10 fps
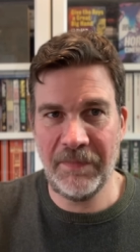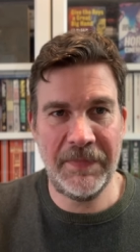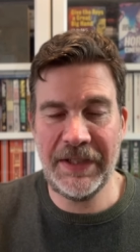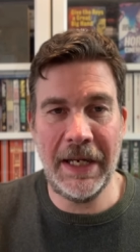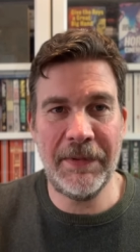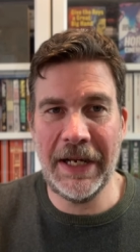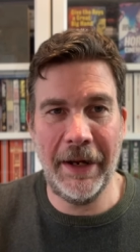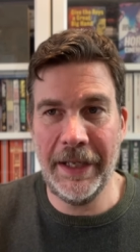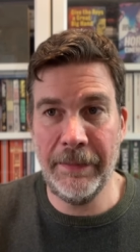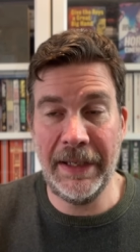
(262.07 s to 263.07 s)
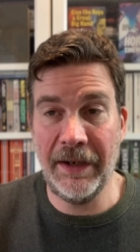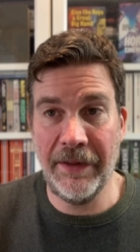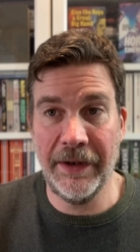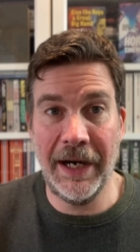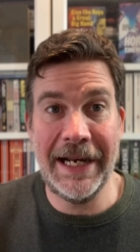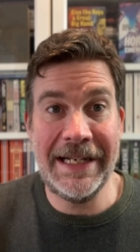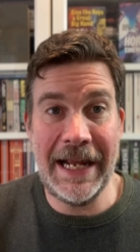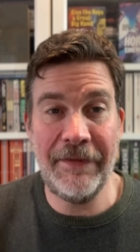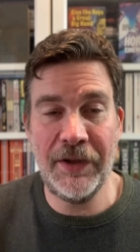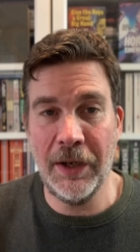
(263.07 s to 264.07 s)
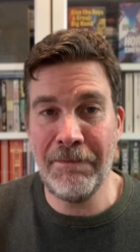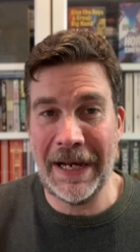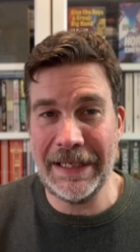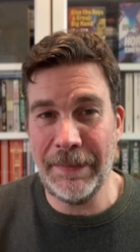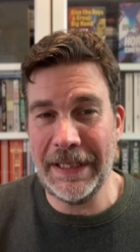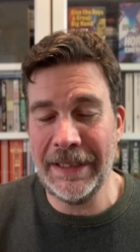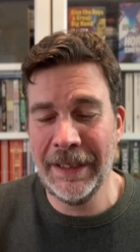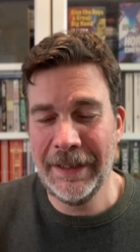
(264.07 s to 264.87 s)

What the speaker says: skipped out in the middle of the night and left her baby.